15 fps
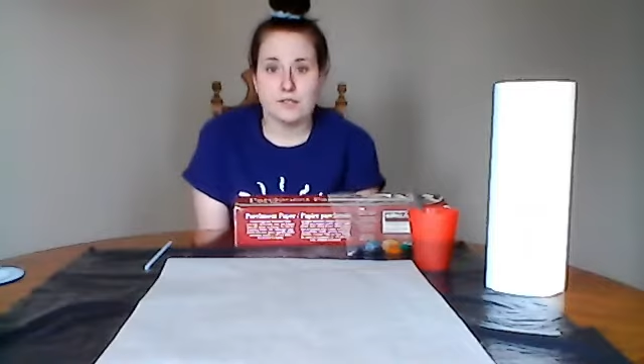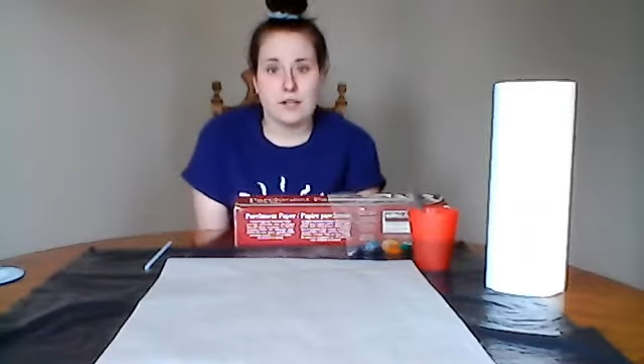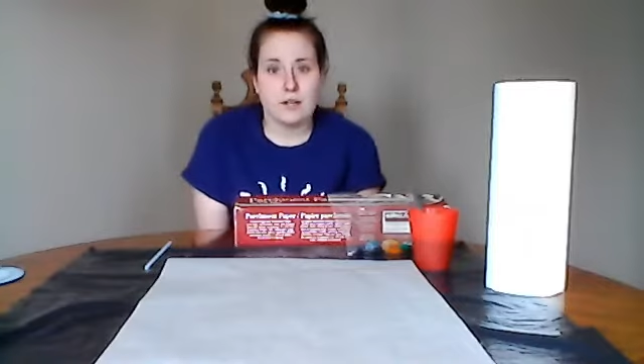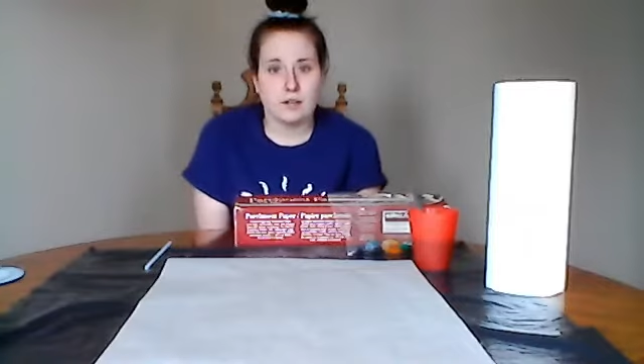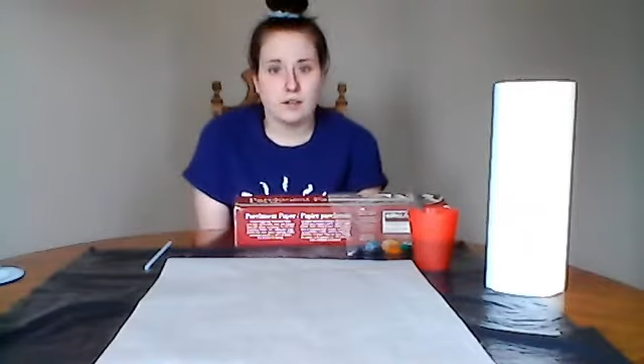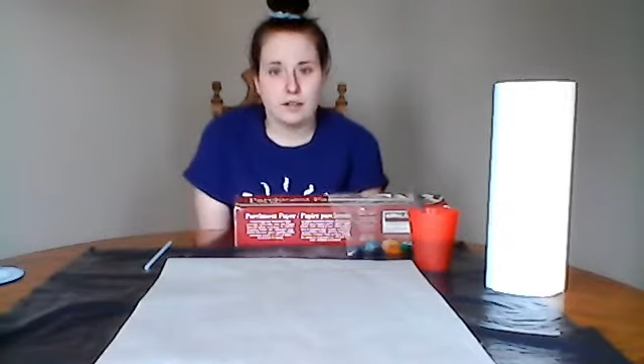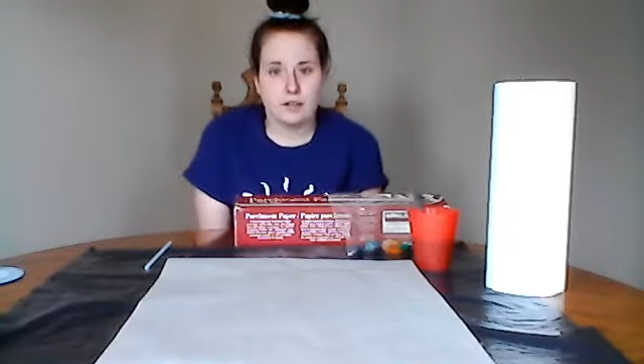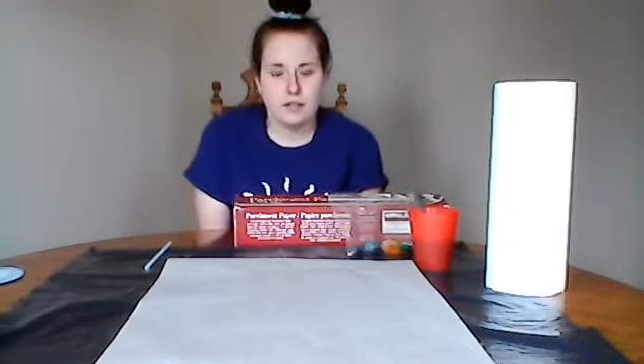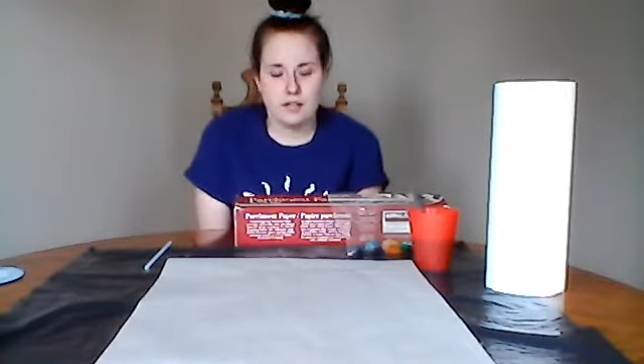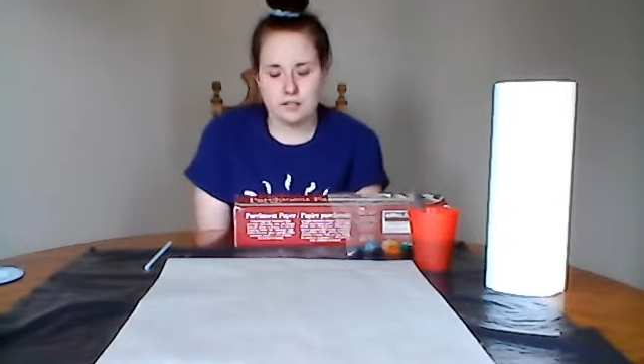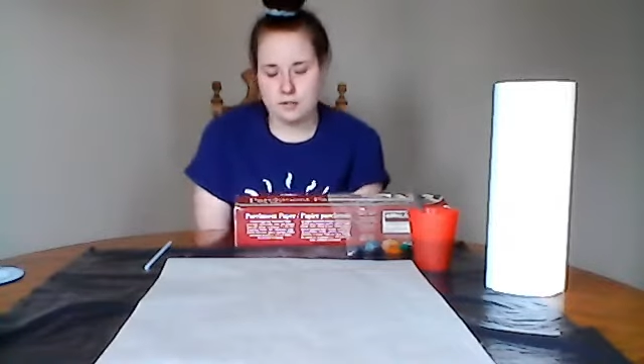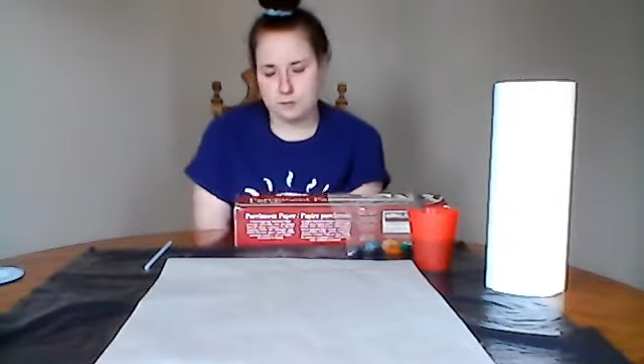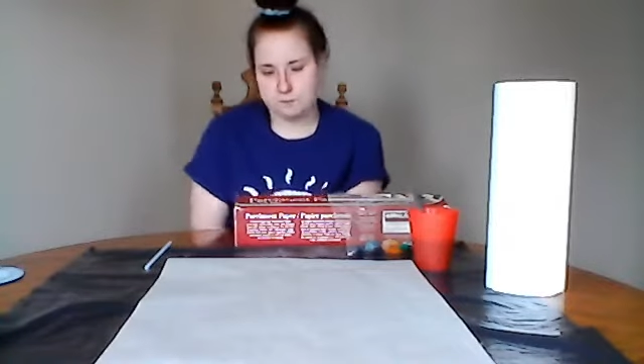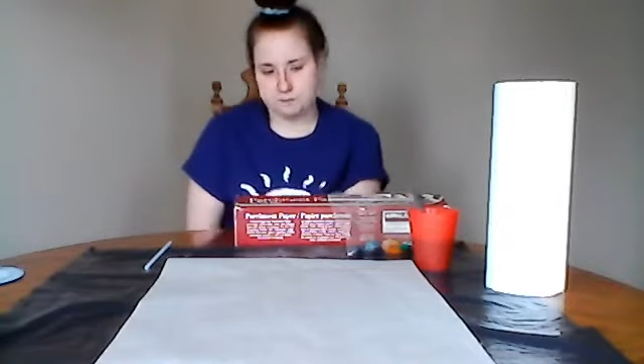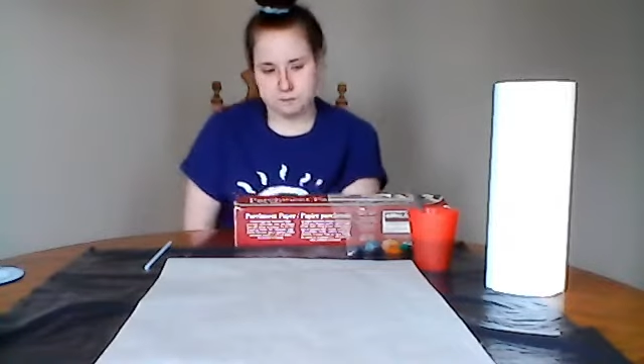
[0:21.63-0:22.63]
that you're going to
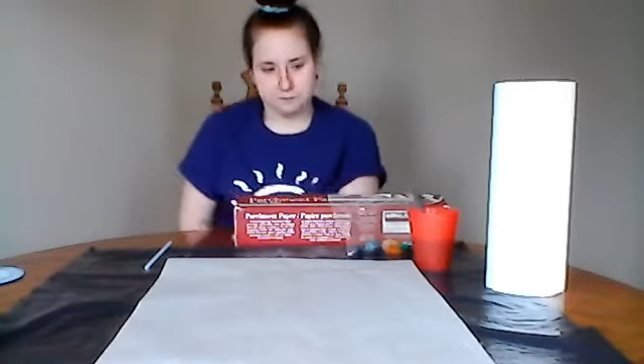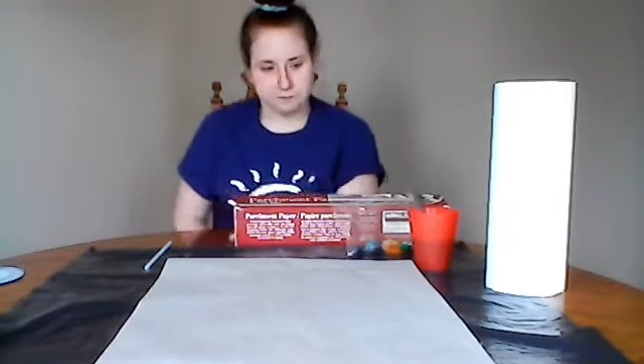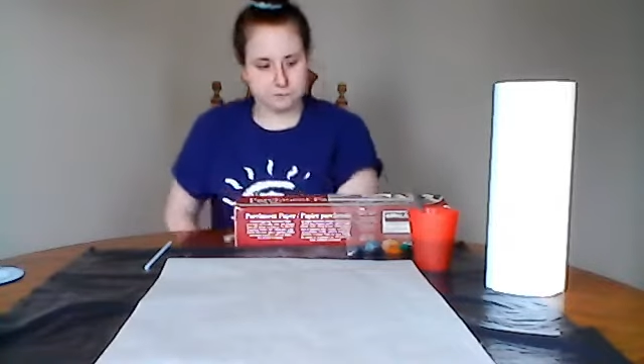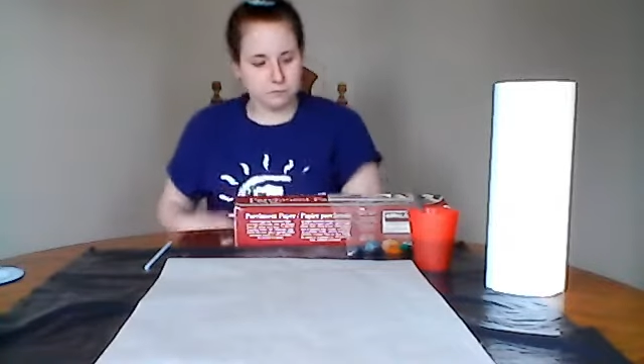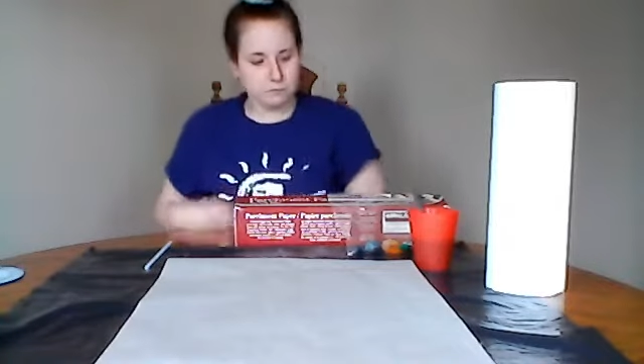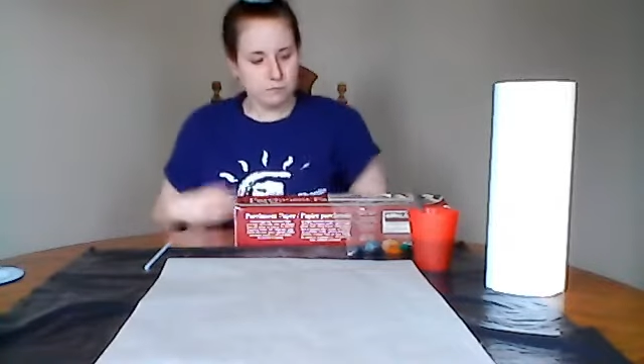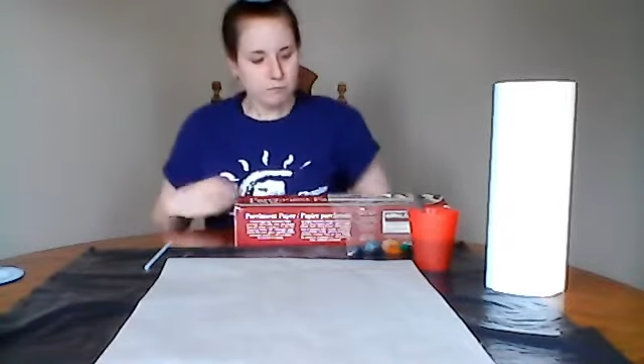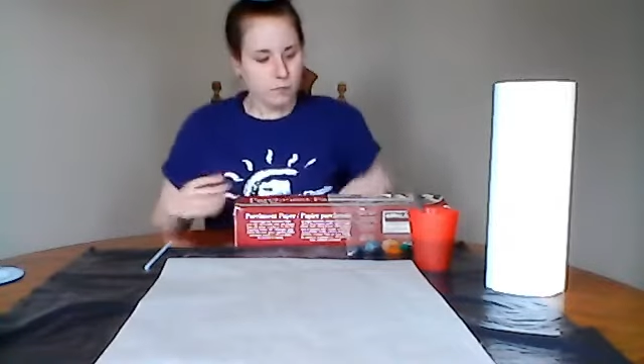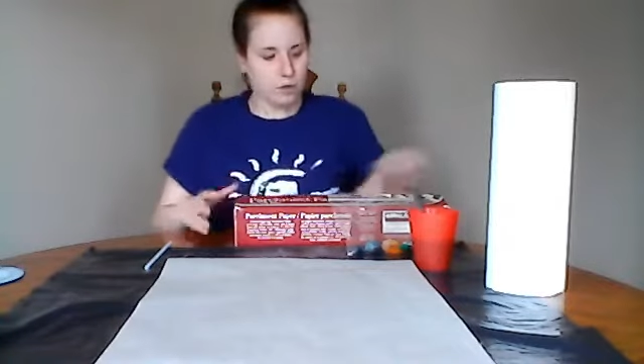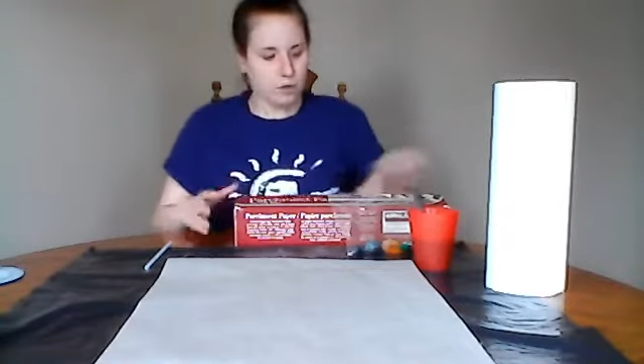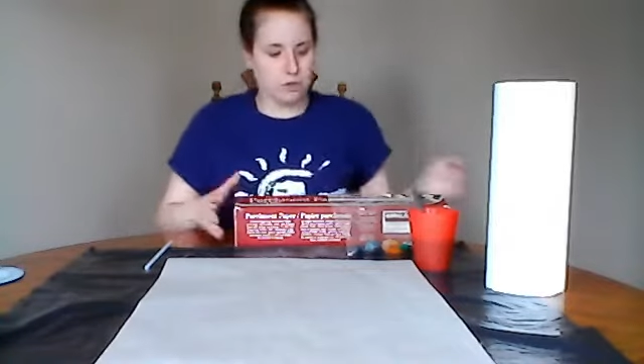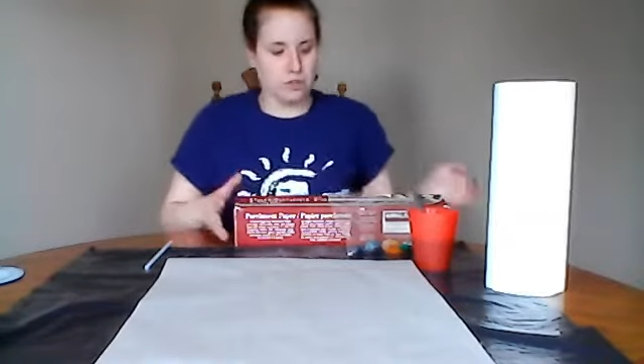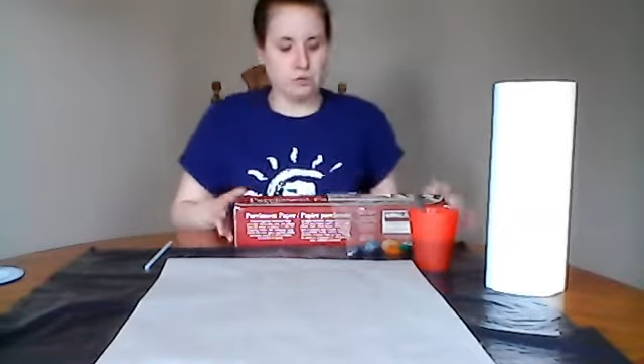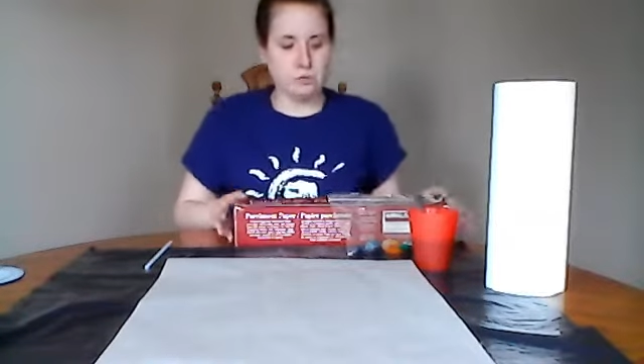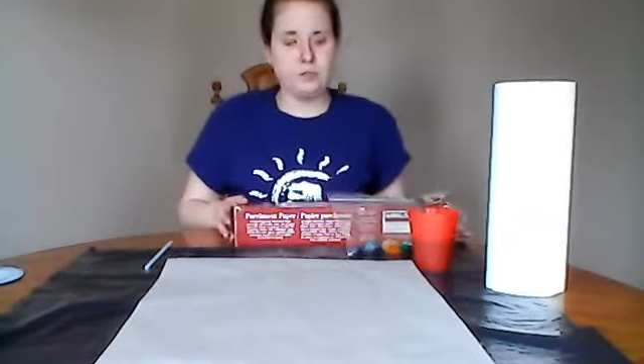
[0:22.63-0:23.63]
need.
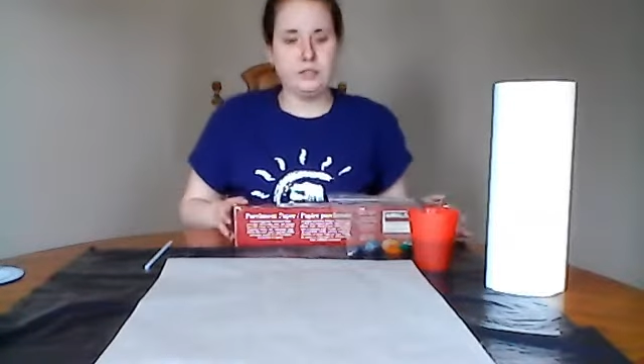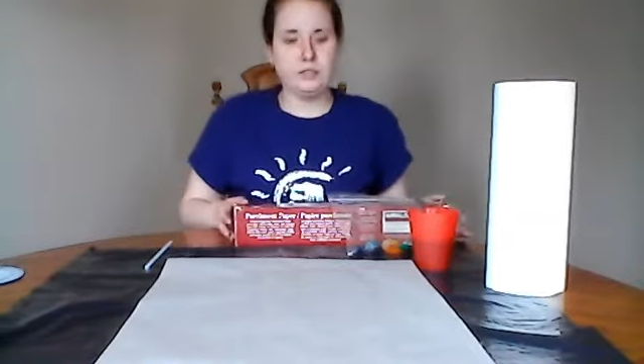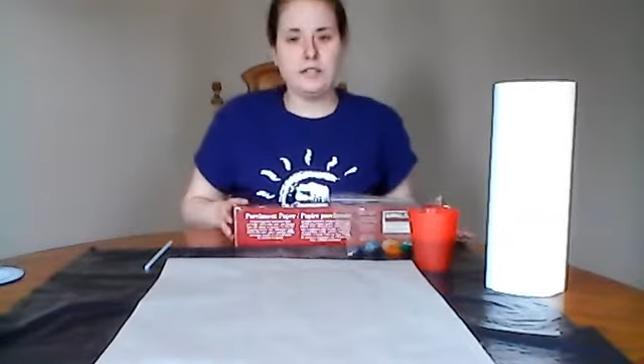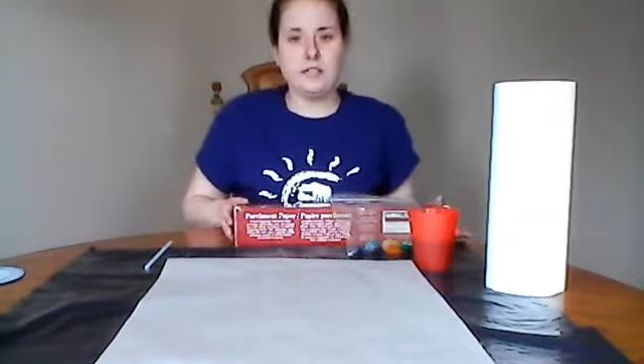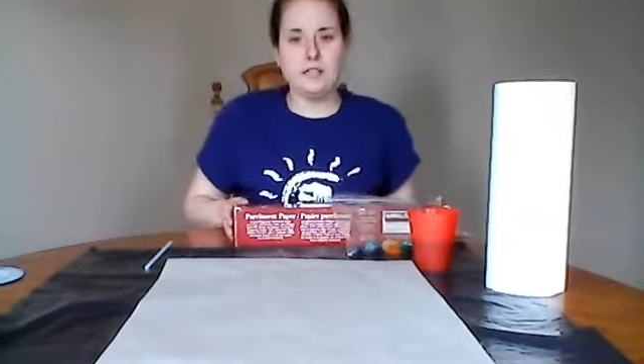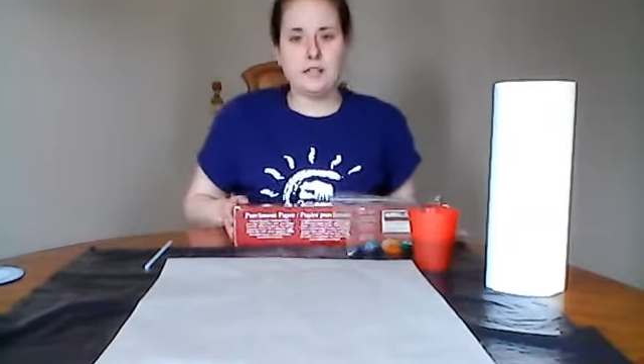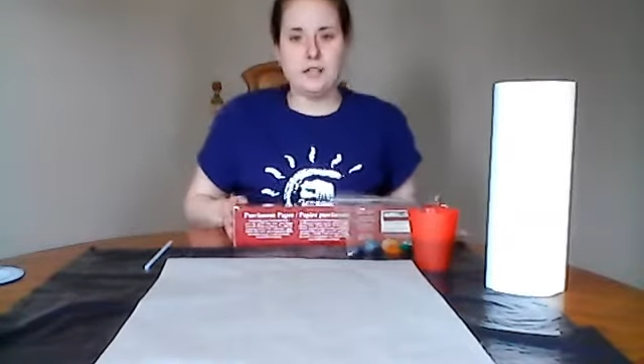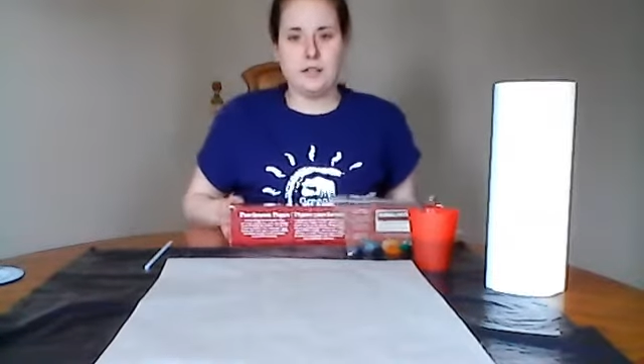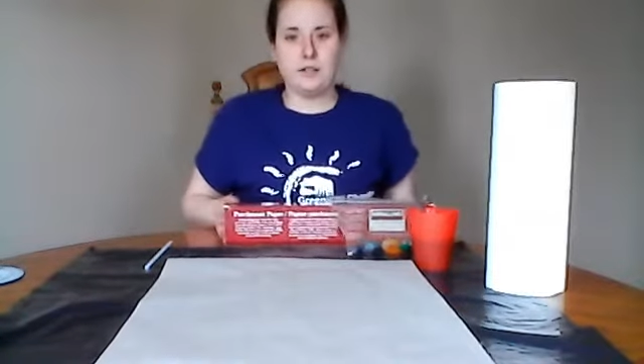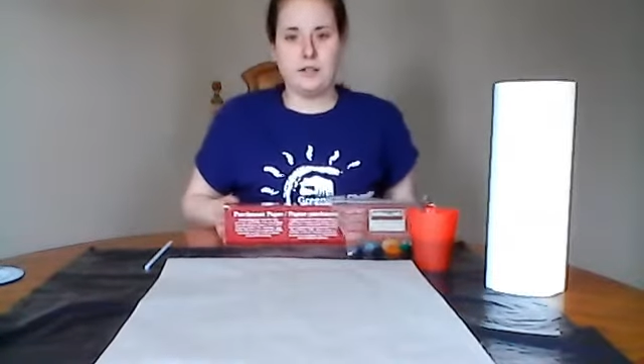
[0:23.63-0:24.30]
You will need